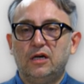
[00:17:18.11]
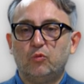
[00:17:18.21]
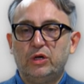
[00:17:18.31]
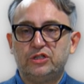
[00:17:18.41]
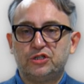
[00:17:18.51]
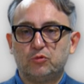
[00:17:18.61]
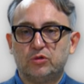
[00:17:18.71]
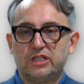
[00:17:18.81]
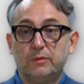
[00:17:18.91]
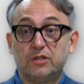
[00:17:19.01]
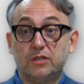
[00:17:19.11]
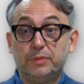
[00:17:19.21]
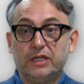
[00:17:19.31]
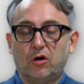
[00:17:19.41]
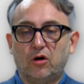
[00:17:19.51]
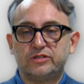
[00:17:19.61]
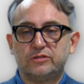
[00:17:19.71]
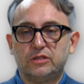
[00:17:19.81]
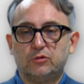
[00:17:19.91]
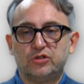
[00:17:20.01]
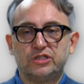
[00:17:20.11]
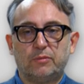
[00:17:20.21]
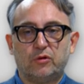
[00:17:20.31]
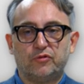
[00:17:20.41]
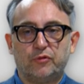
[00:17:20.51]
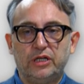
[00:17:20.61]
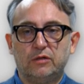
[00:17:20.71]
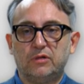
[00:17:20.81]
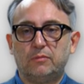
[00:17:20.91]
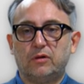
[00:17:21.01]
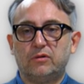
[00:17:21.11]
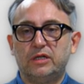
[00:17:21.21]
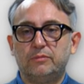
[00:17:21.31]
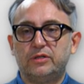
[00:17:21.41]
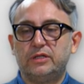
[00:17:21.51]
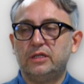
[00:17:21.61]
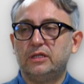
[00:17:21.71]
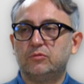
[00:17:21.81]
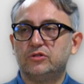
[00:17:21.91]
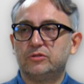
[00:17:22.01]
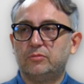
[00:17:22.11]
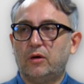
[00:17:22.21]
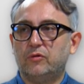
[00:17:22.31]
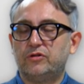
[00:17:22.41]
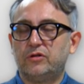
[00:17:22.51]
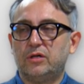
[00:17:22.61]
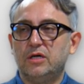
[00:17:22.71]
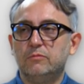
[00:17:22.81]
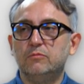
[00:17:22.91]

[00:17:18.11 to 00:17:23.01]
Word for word: which was liberal because it was about freedom, about liberty, it was about uh,